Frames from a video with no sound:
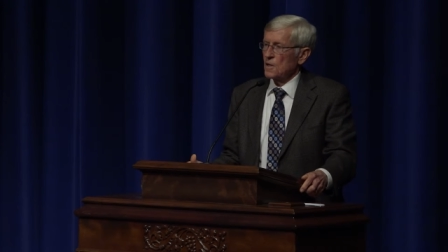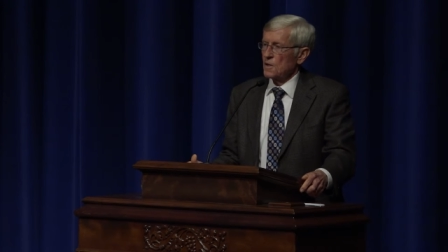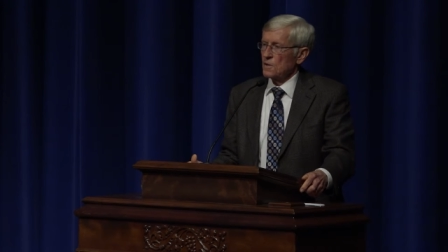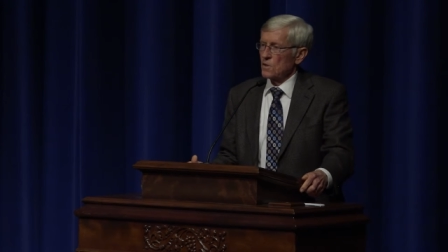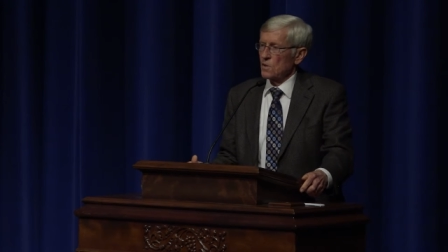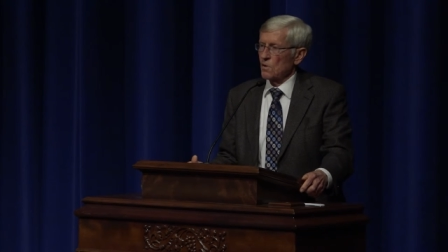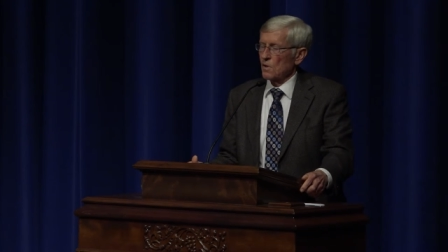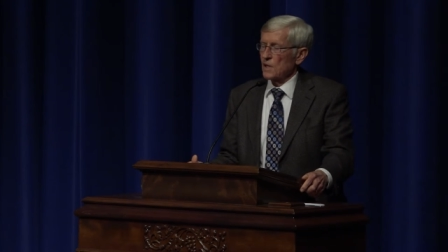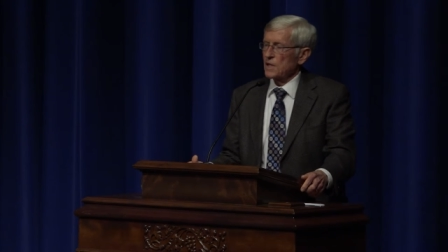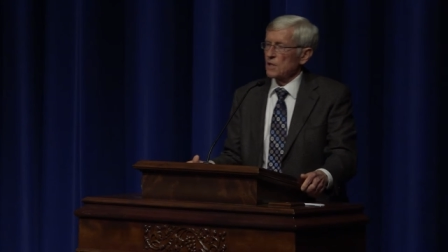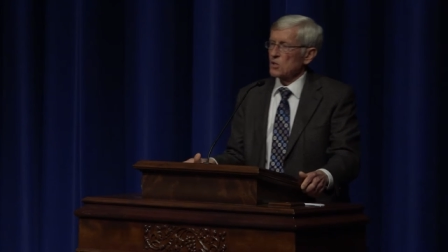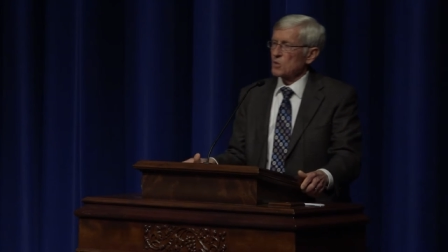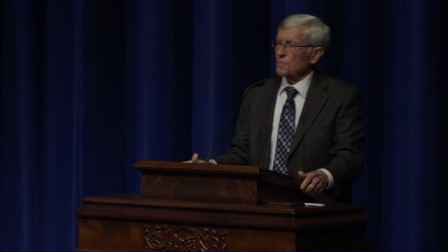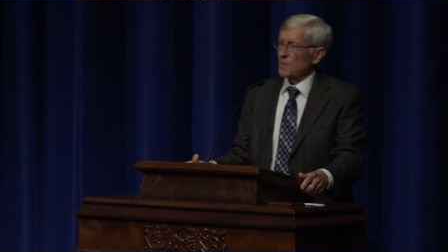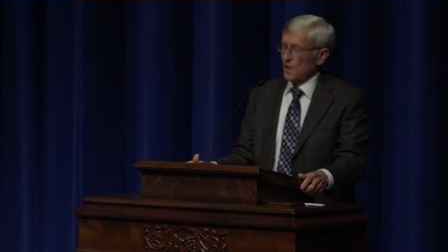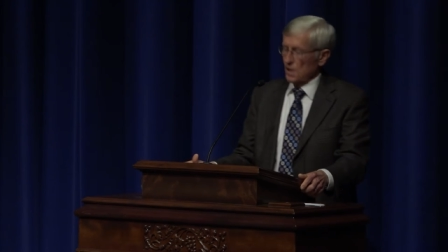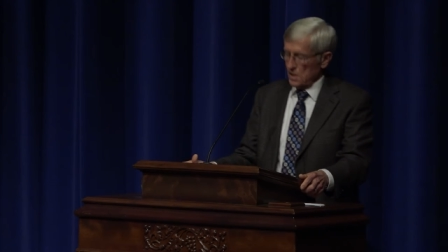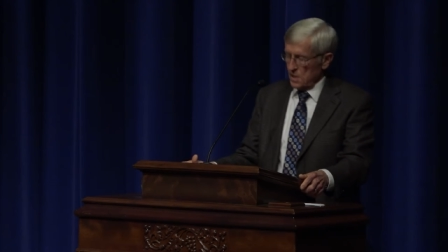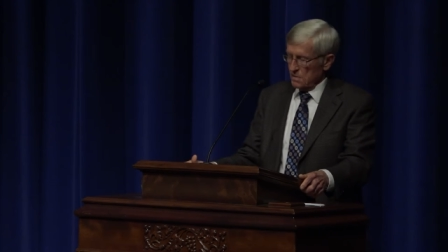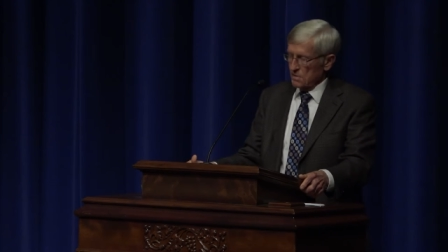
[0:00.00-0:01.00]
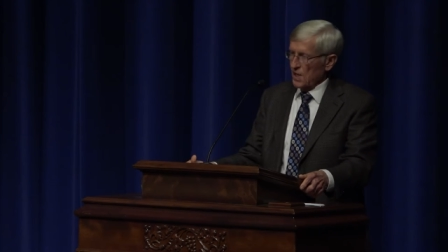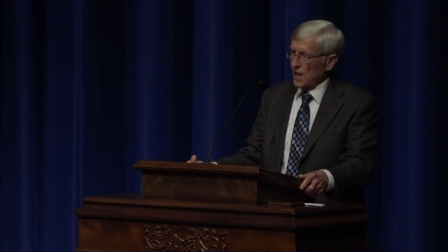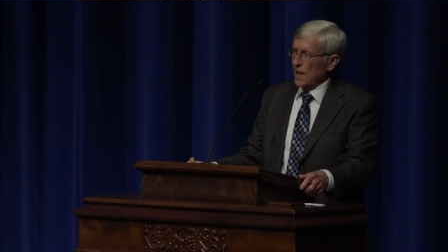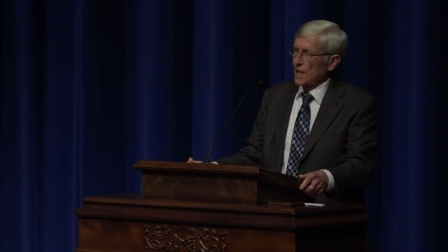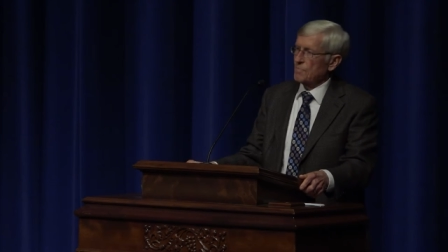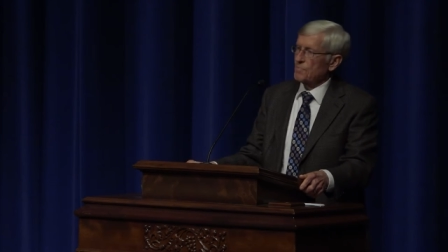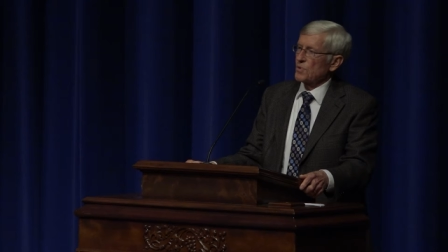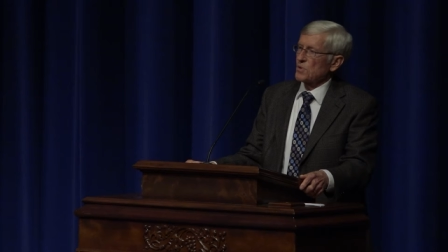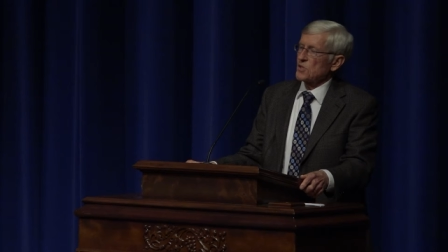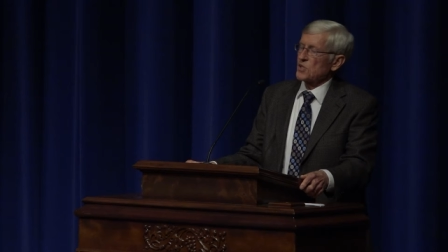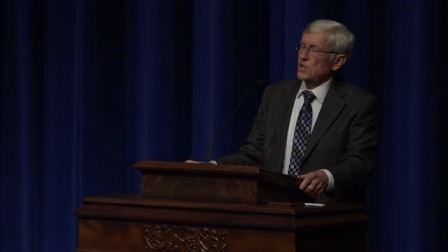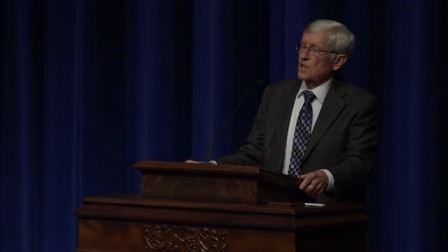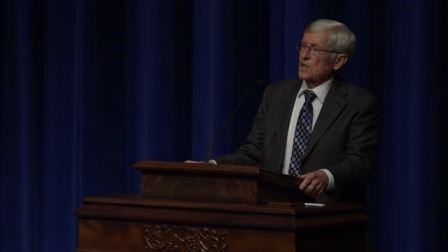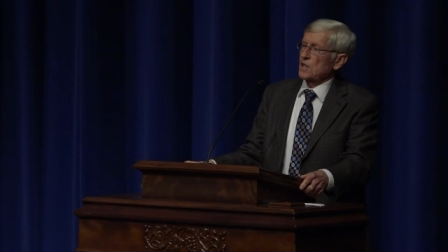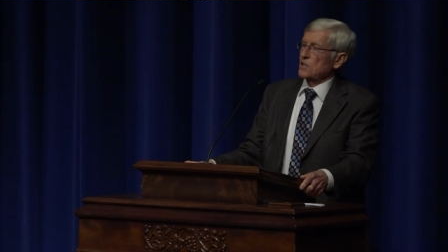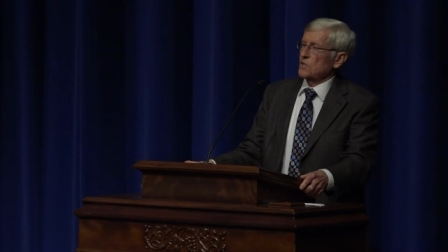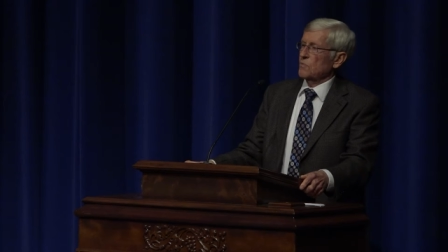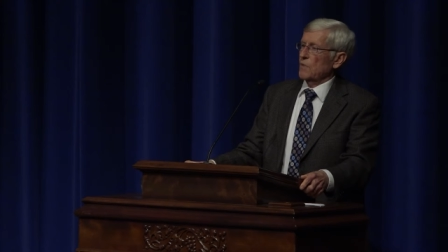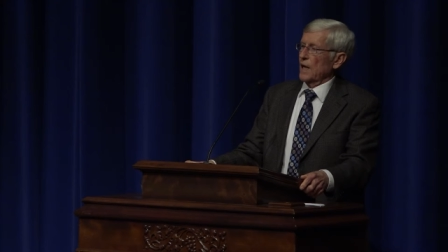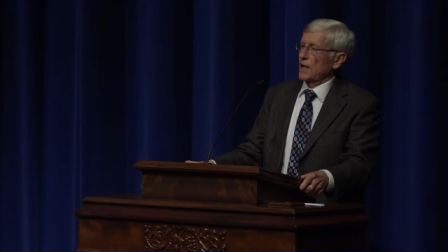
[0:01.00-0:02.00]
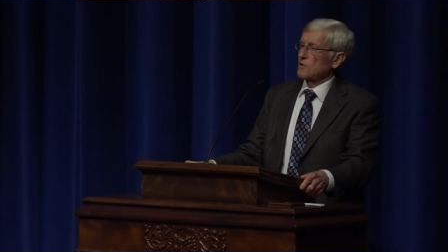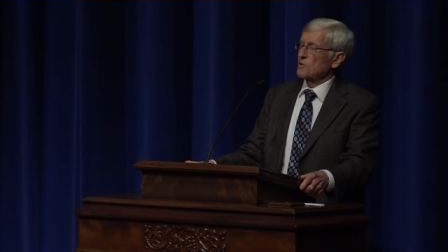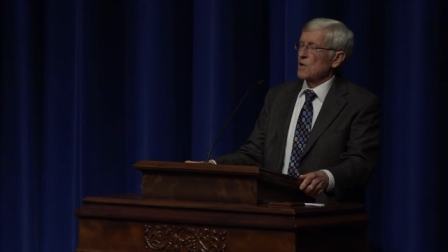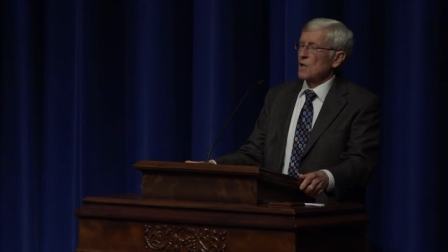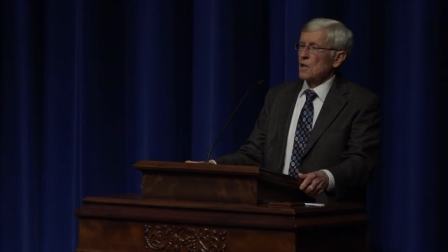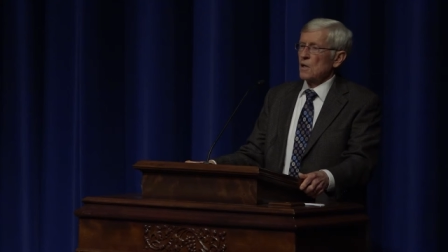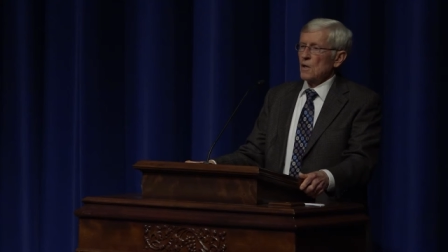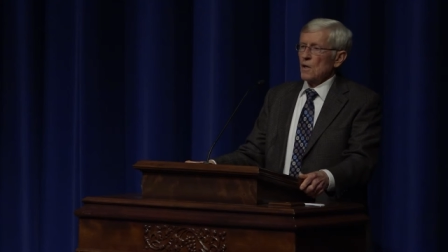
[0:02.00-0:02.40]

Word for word: during this period of time percentage-wise.